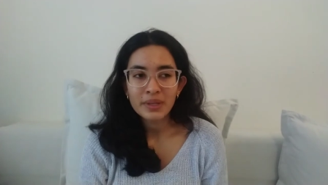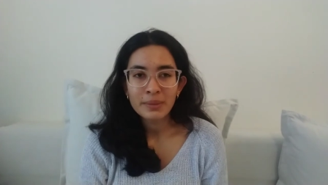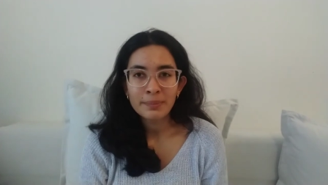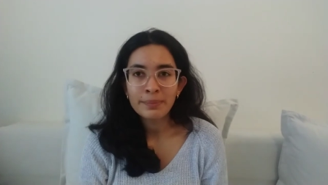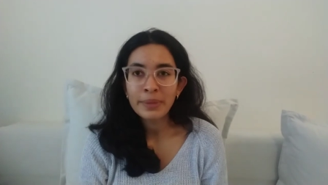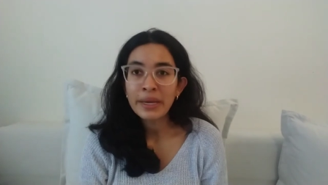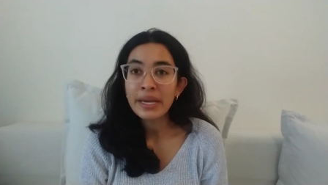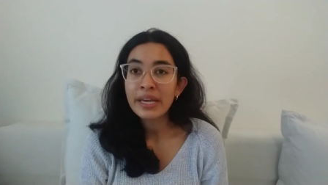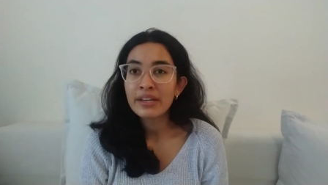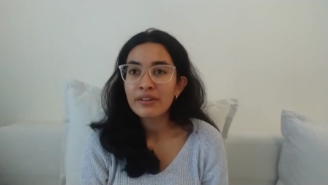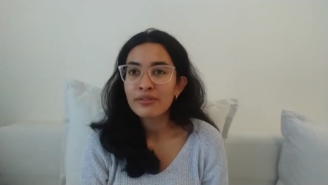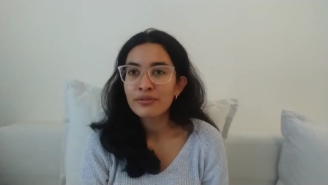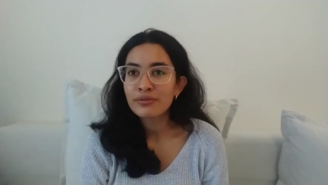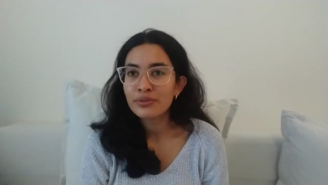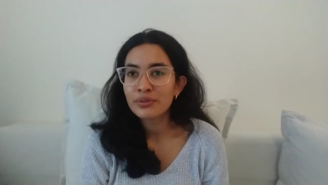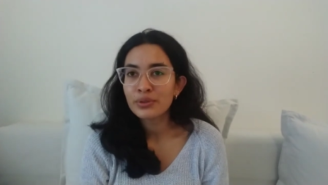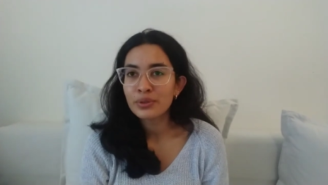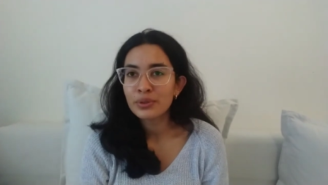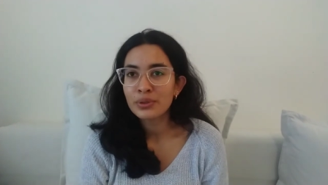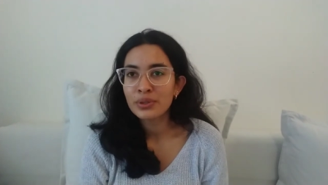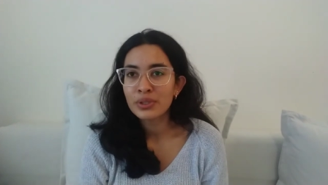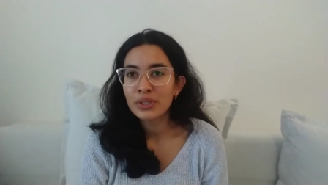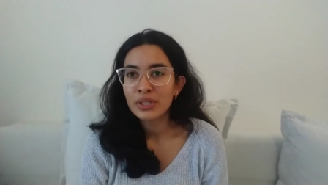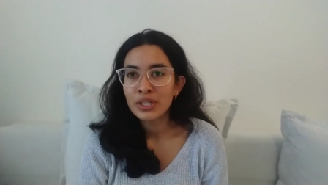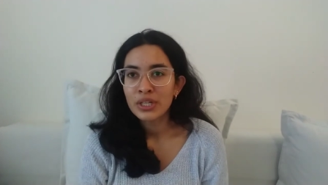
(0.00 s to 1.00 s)

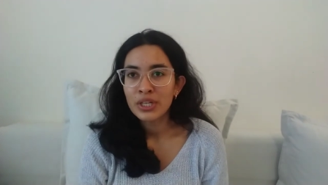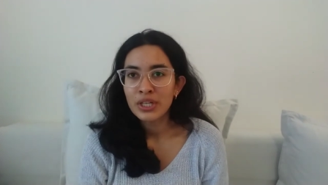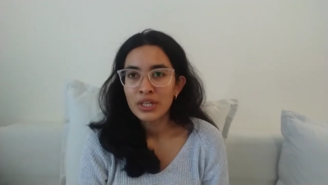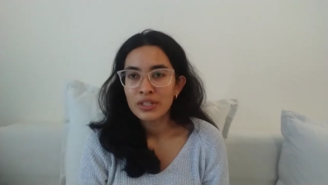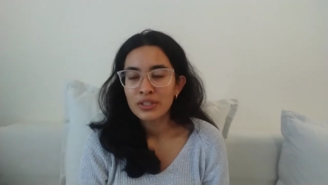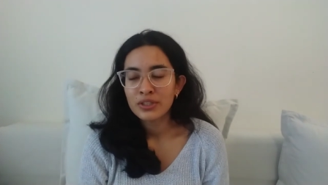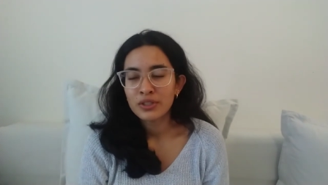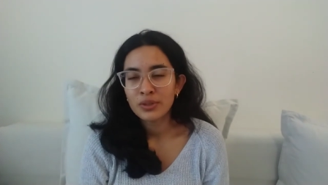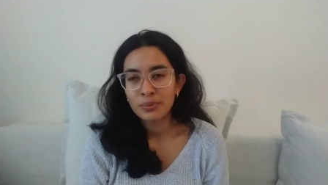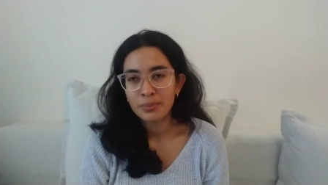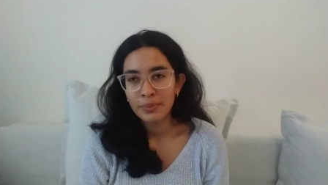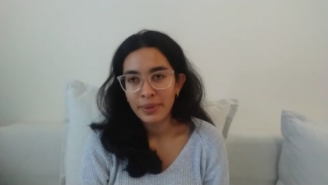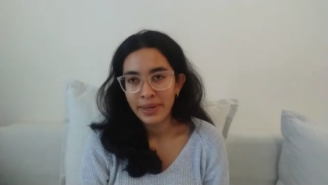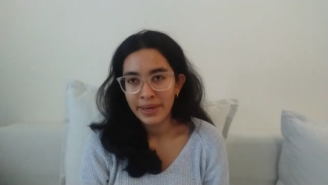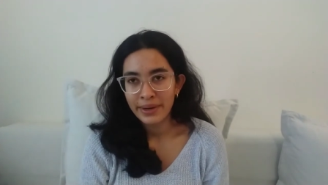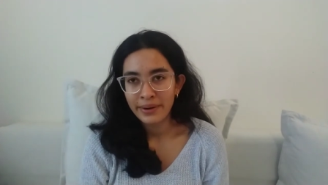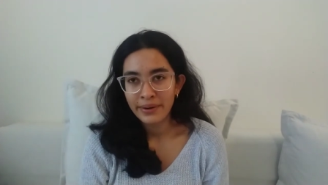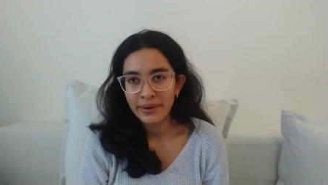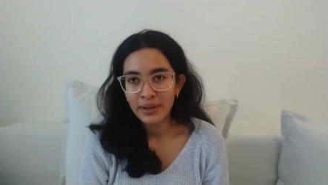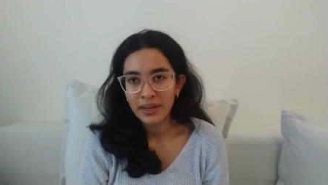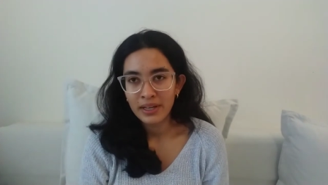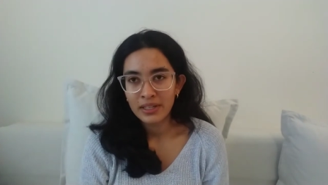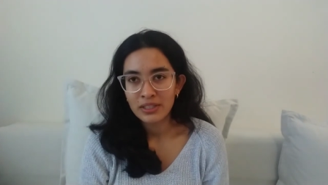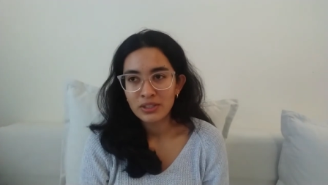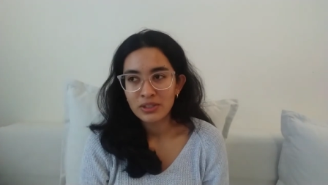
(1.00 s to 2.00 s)
painful to
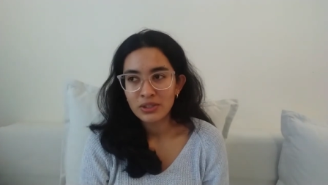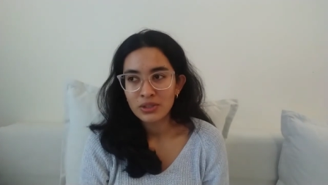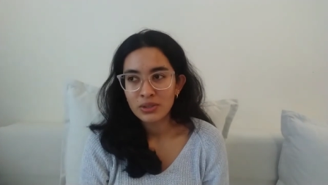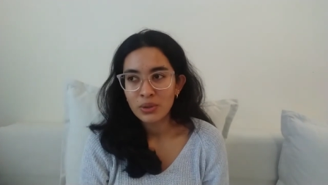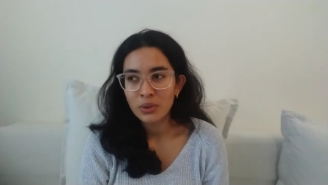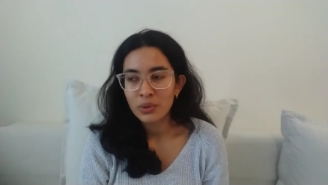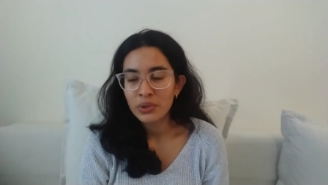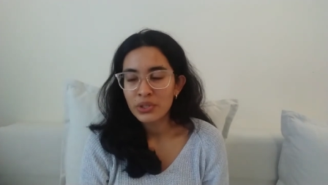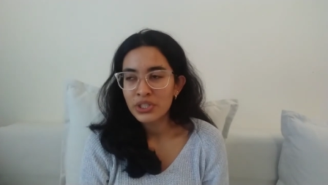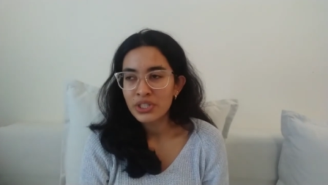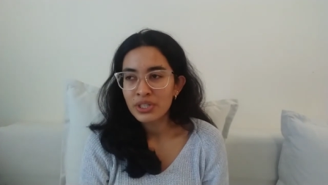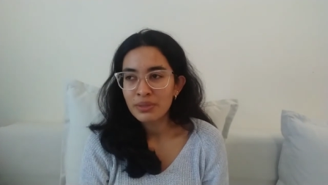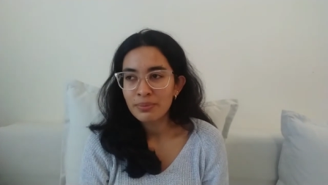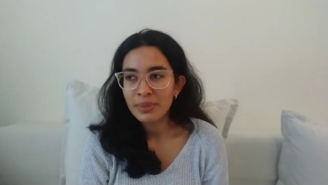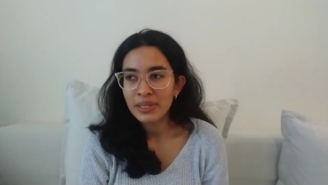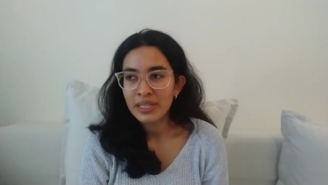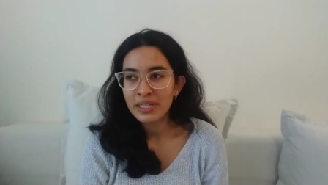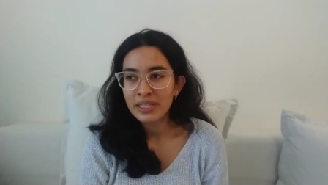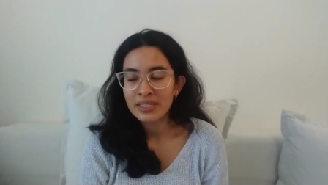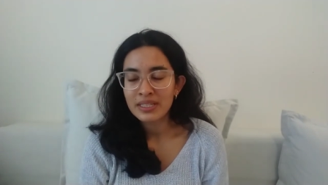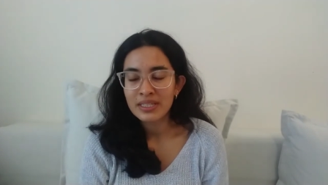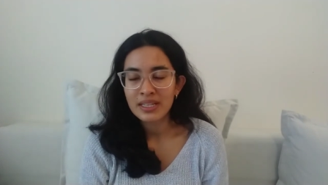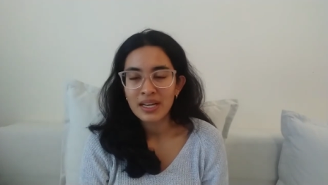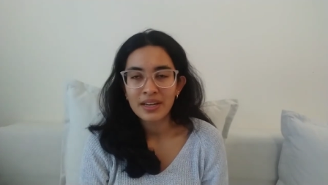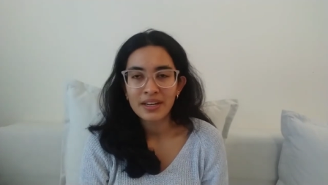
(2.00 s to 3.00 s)
bear, and so she
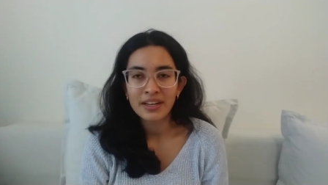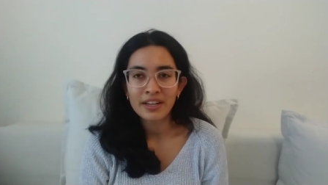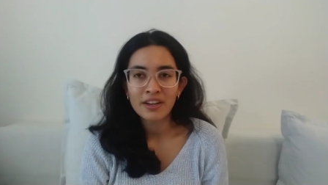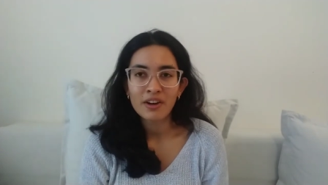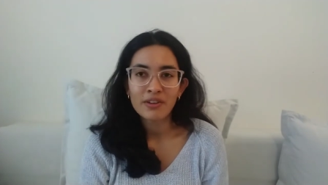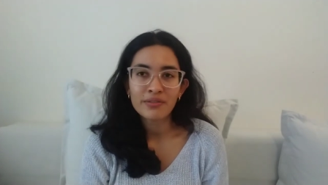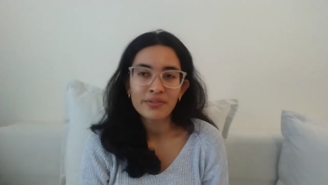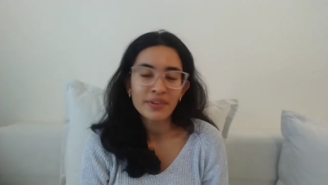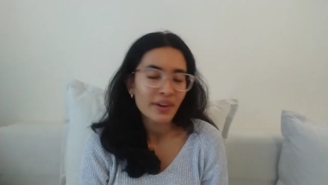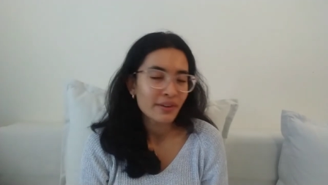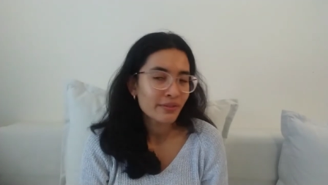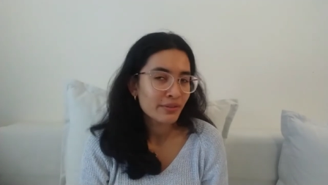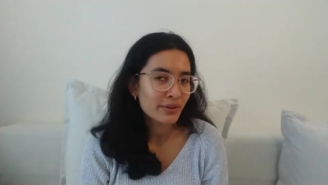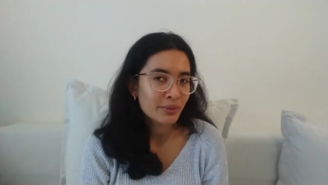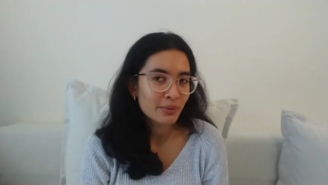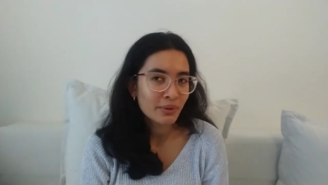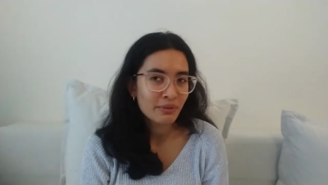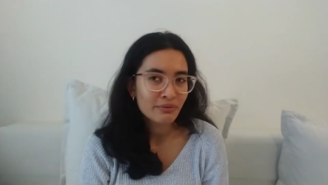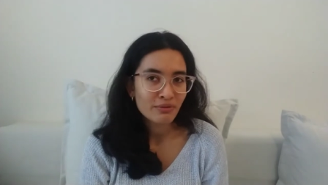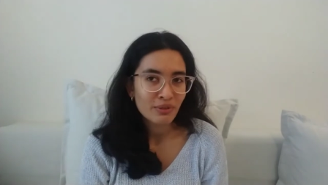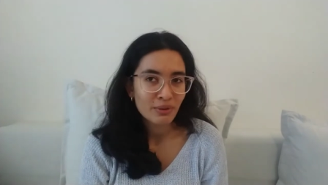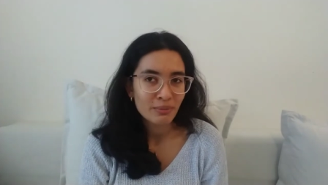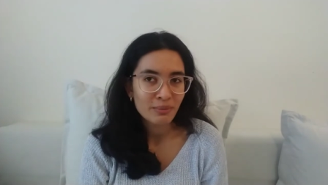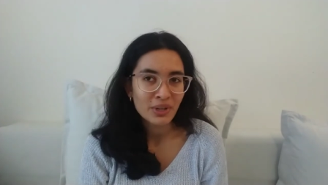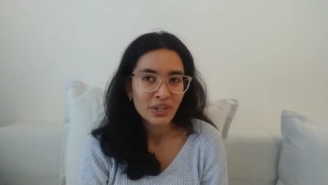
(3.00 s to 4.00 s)
begins cutting off
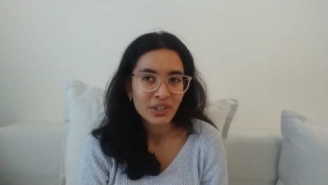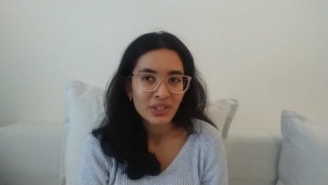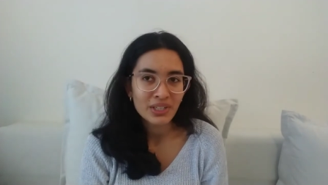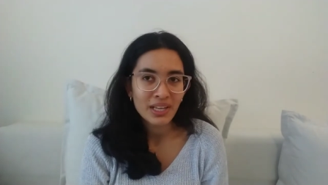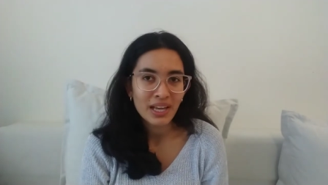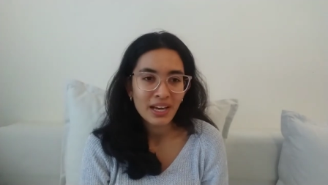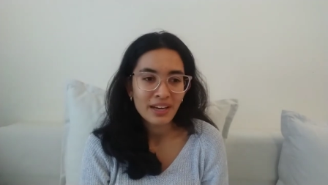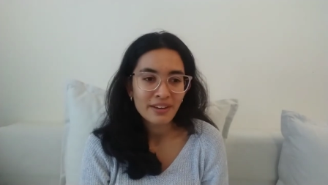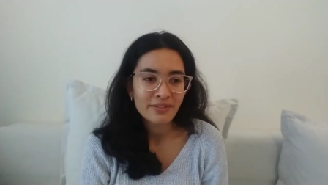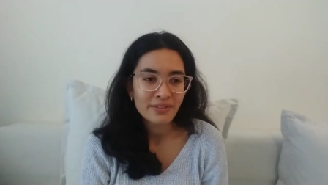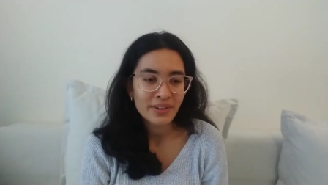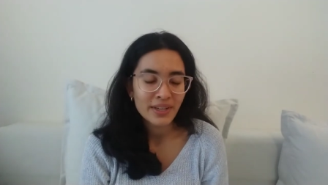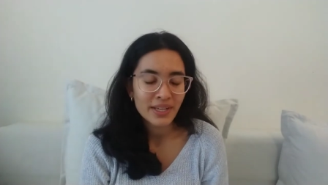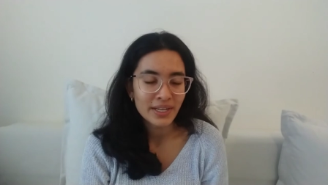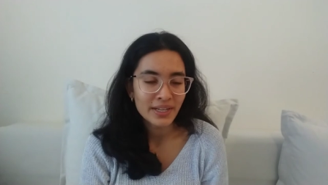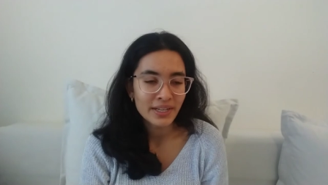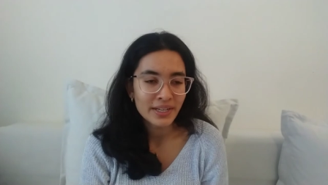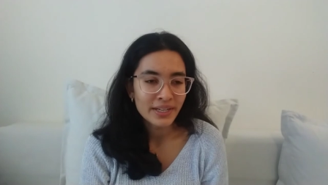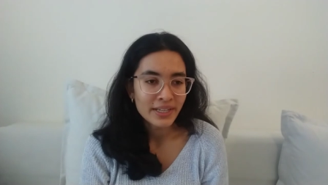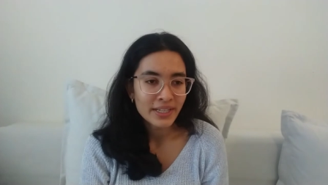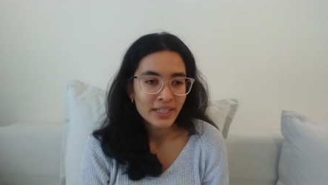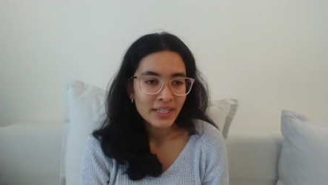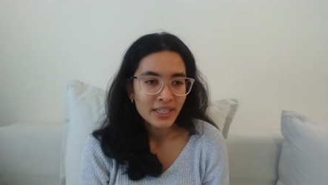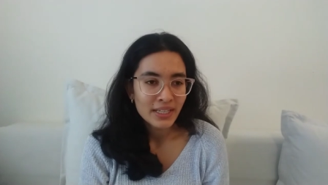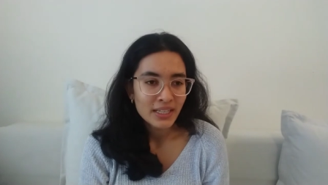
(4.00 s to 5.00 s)
everyone from her life and
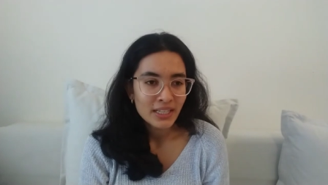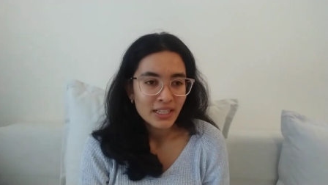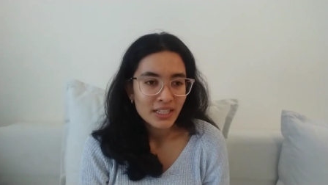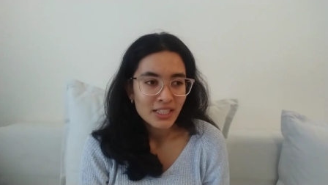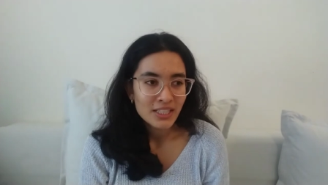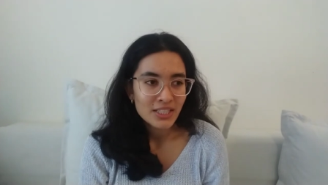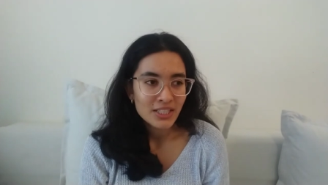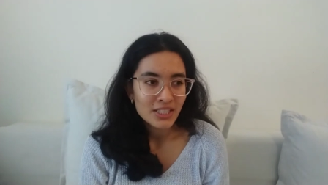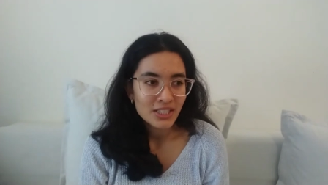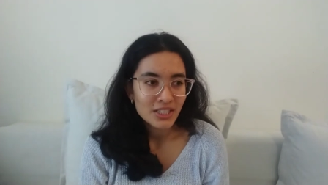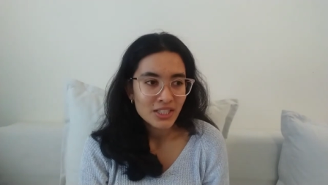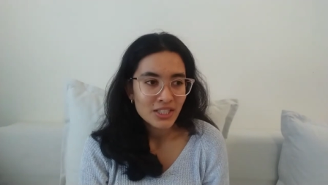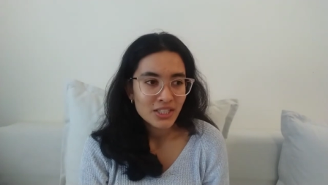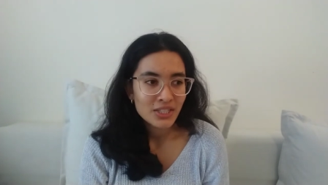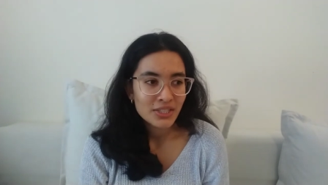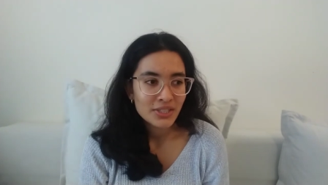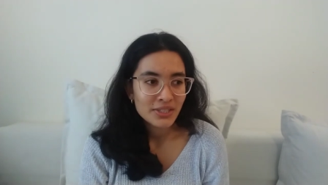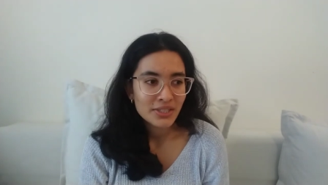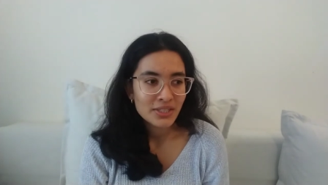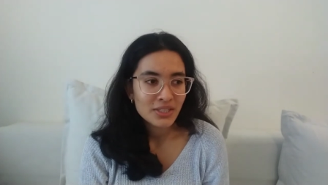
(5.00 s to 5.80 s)
just